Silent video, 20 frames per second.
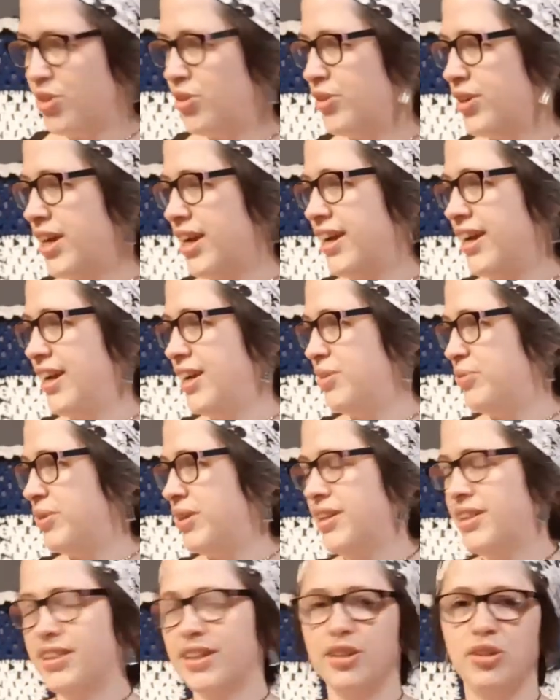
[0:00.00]
Okay,
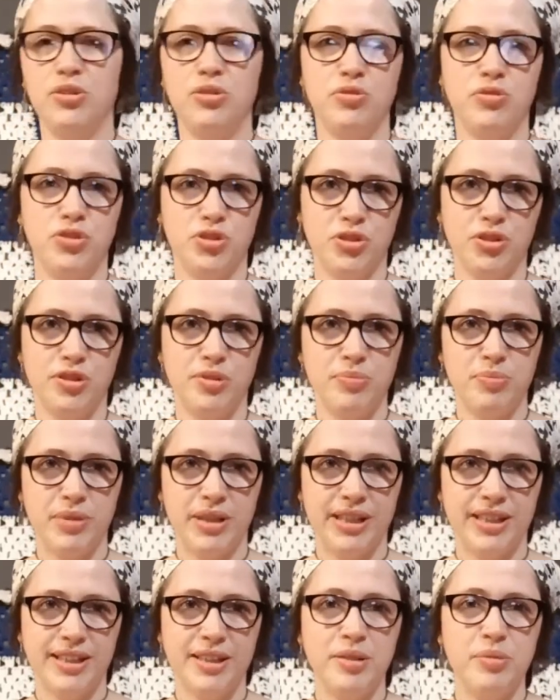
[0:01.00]
anyway, thank you for joining
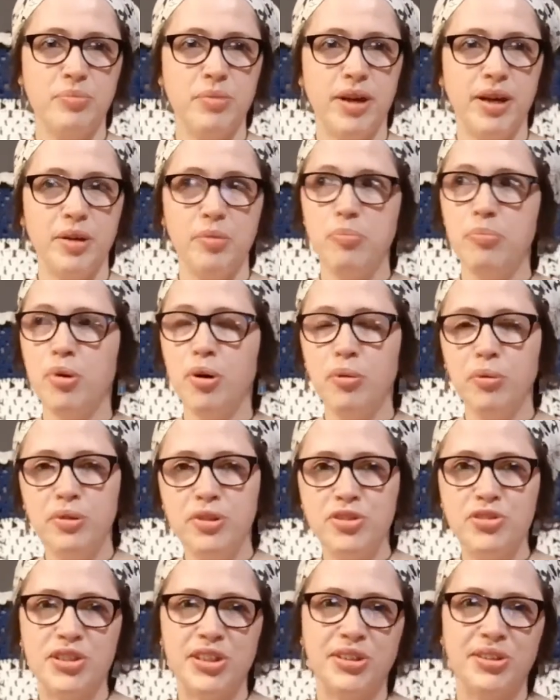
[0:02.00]
me in my
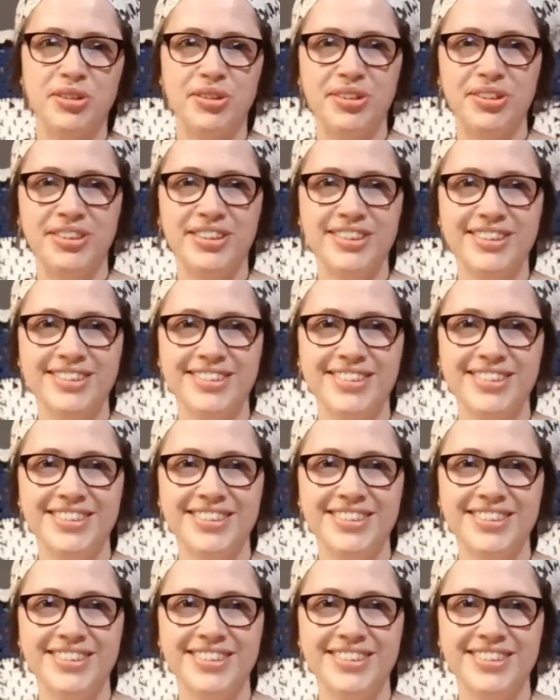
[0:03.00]
poetry corner.